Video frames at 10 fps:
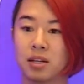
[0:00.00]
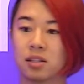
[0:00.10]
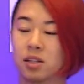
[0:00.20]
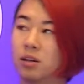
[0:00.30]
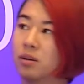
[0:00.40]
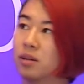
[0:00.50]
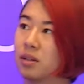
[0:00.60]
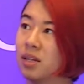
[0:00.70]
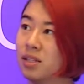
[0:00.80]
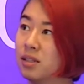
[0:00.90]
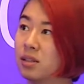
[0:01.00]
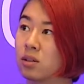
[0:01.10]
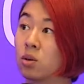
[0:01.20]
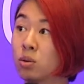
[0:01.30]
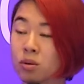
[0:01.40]
So this is
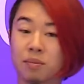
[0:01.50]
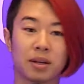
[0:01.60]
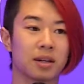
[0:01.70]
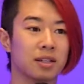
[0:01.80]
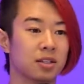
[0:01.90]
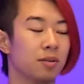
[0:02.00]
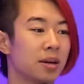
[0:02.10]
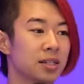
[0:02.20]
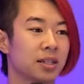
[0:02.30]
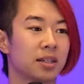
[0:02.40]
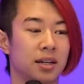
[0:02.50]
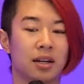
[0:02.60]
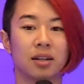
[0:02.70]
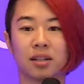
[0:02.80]
cool because you're basically,